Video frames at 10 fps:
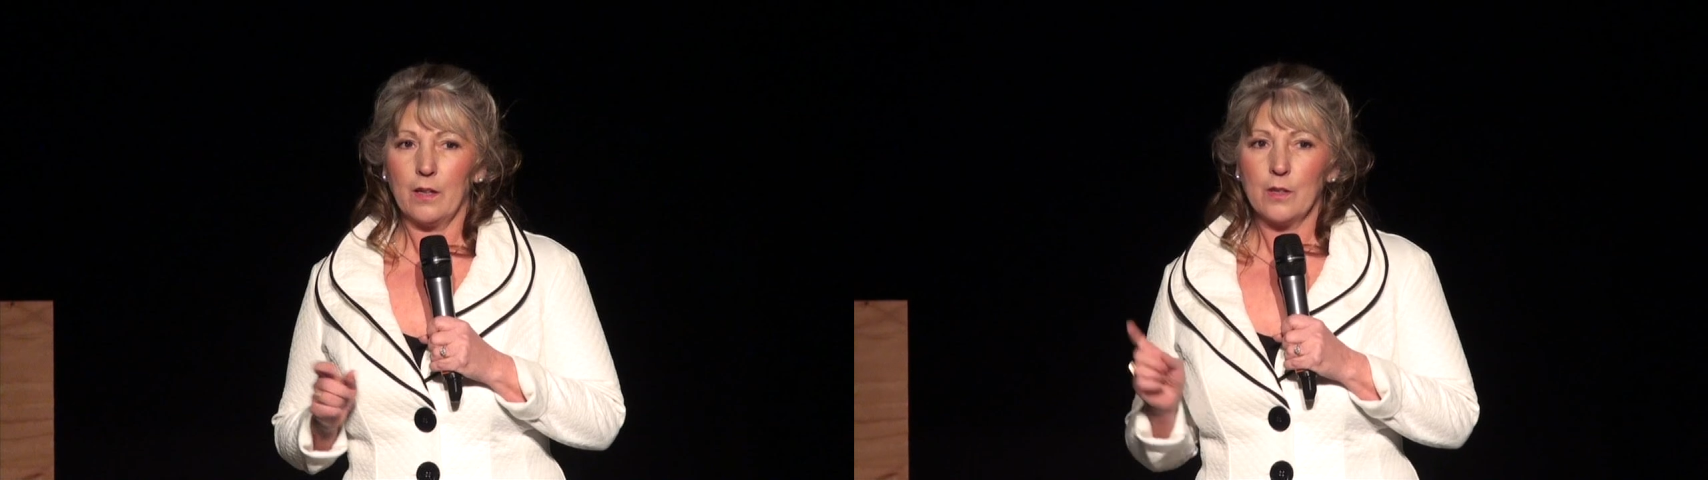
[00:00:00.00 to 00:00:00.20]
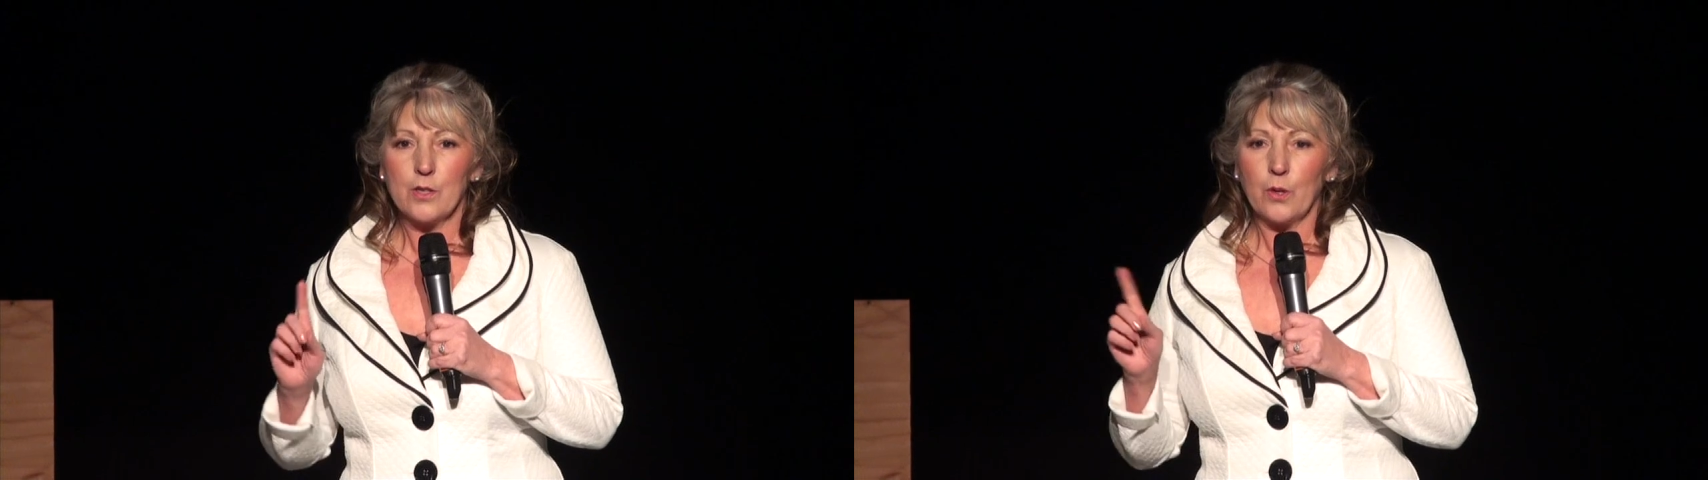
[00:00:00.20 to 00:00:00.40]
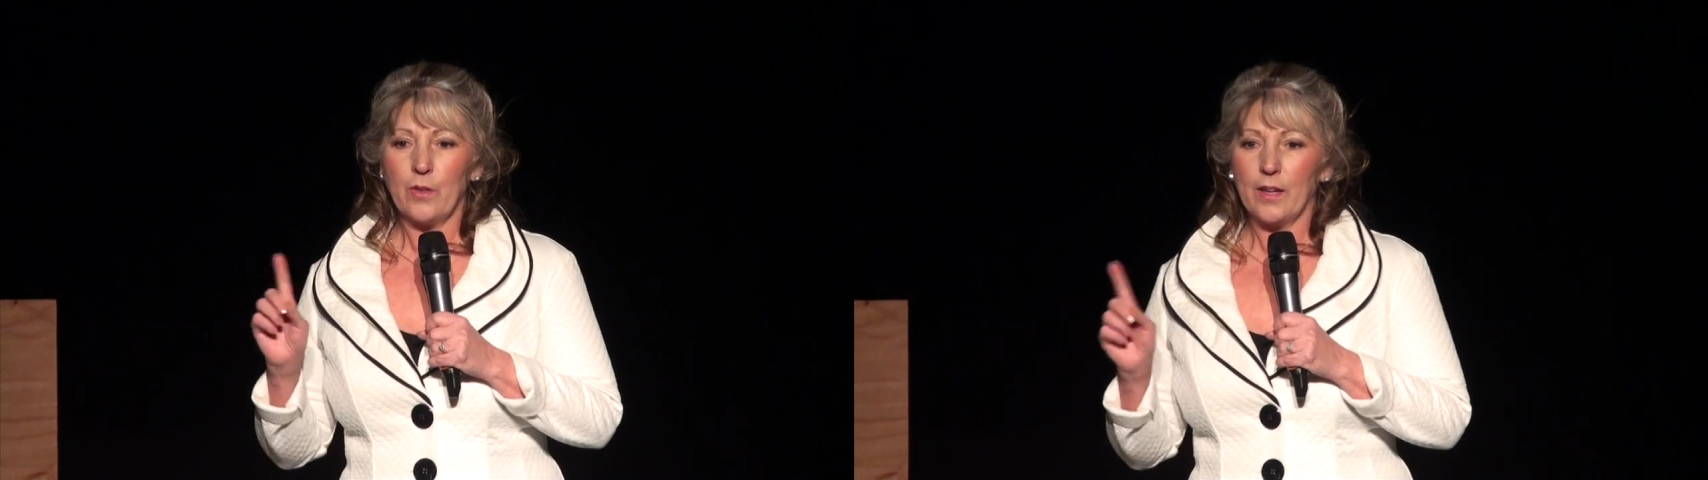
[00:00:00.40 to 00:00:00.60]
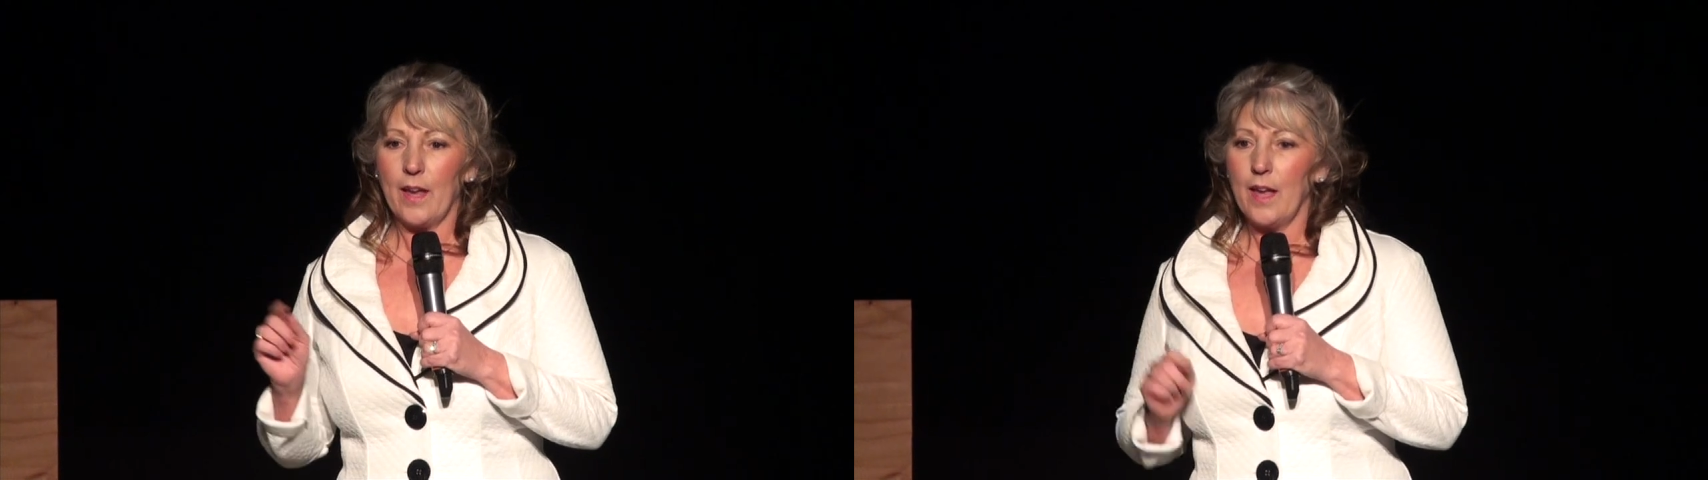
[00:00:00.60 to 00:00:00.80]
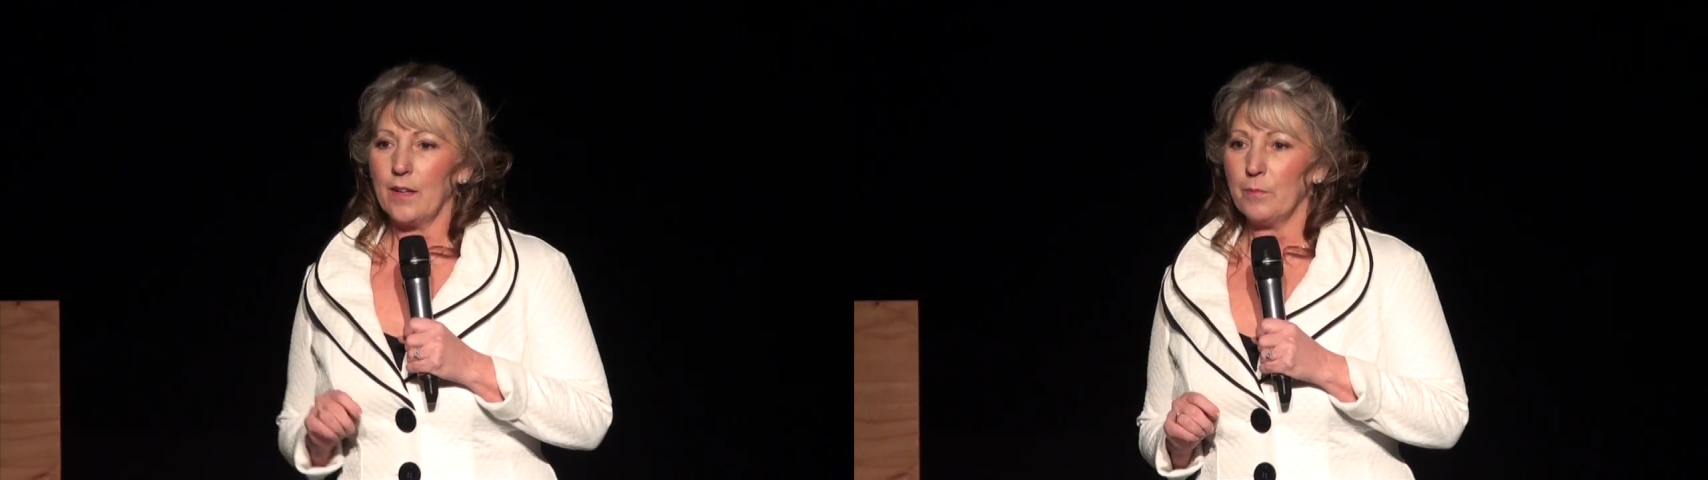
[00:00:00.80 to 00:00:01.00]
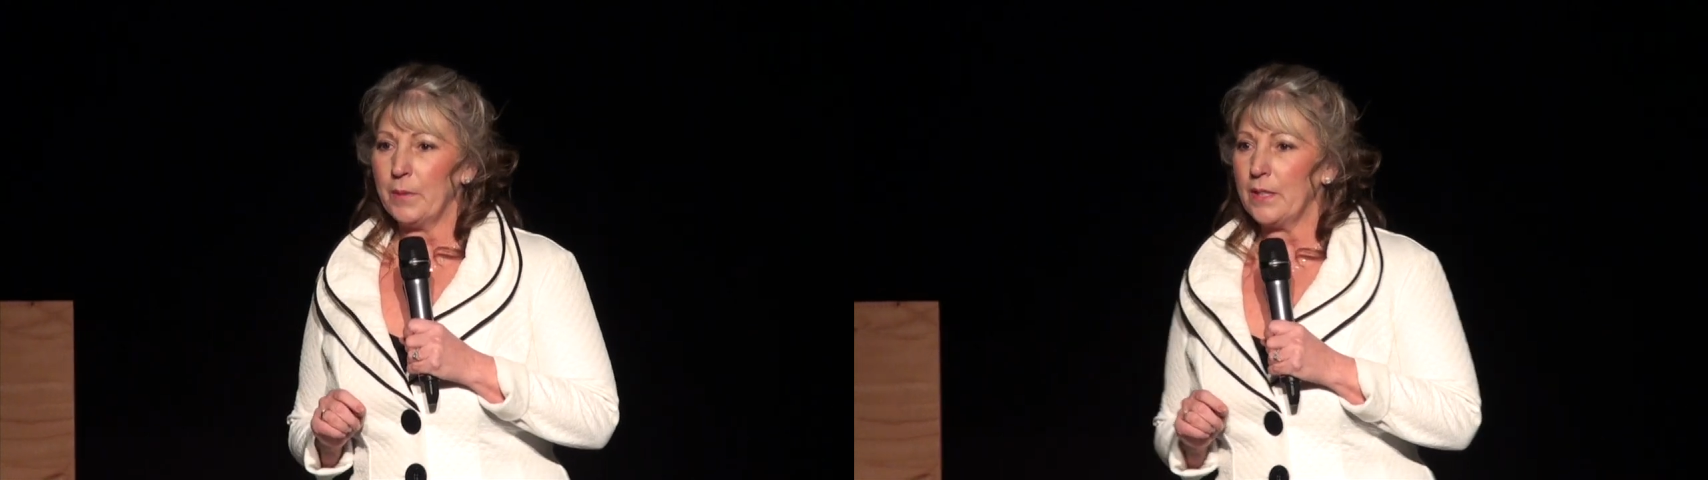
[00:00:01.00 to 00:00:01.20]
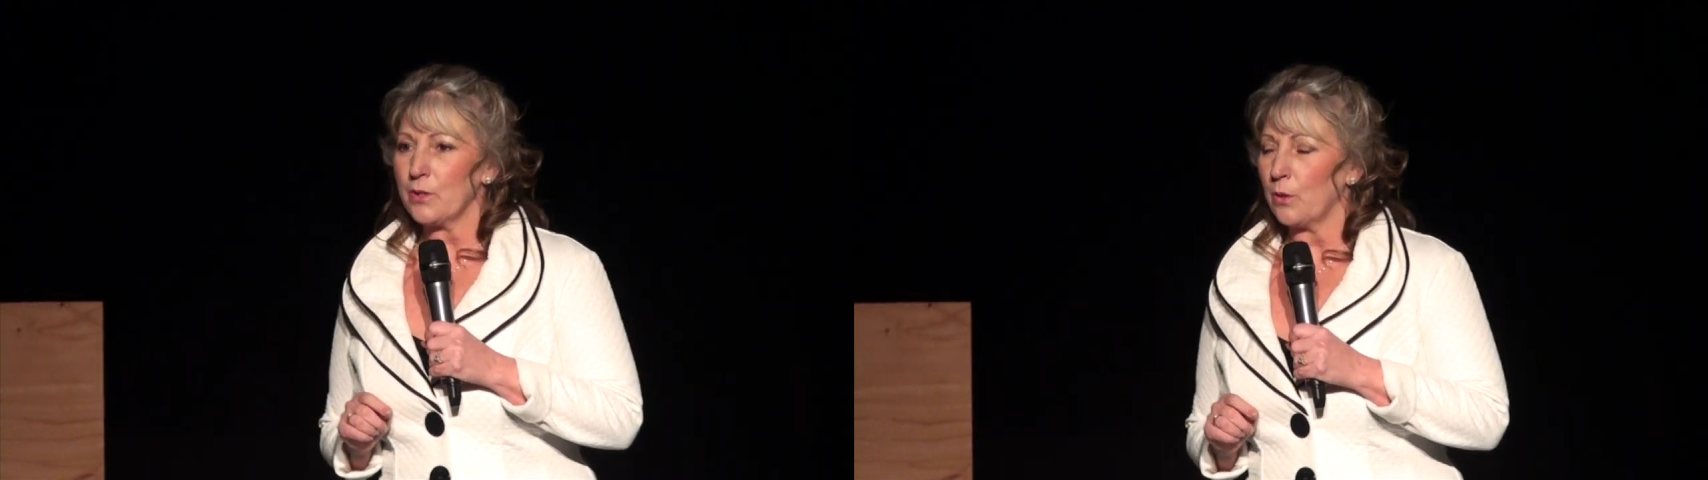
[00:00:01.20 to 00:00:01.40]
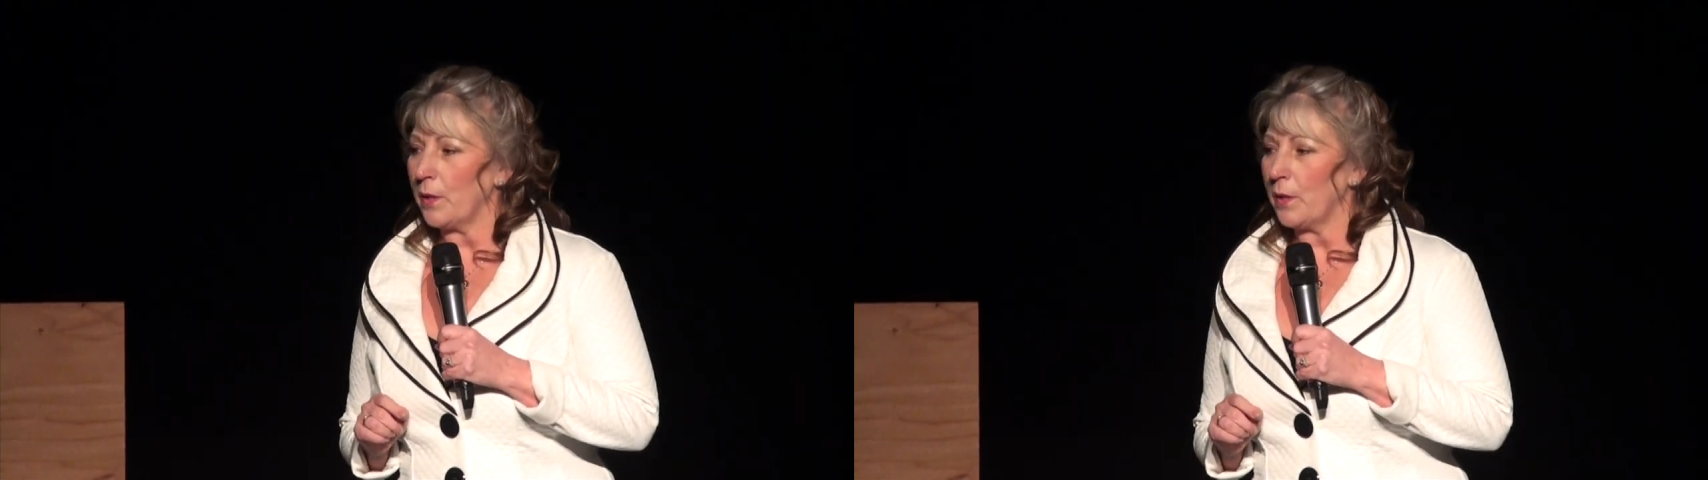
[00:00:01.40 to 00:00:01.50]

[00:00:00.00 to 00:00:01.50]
so they can't be so